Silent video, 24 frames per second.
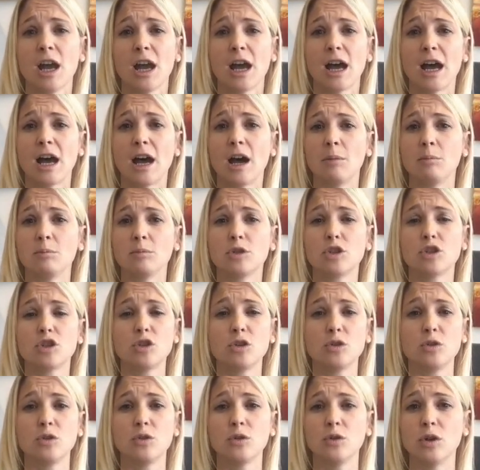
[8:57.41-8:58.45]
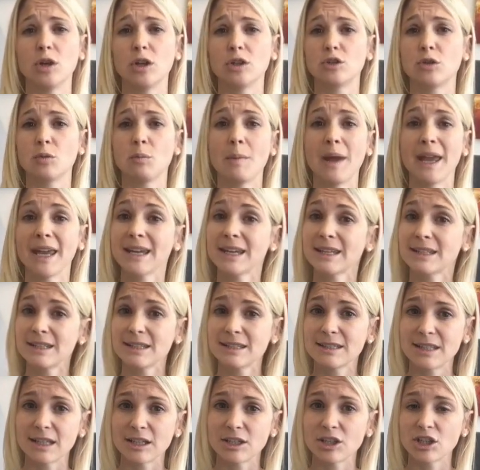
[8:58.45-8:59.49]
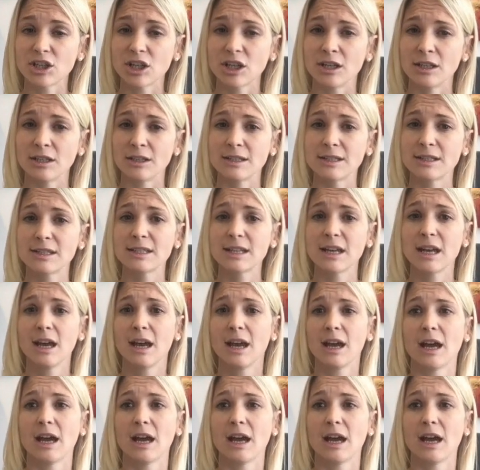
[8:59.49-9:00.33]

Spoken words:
to make decisions,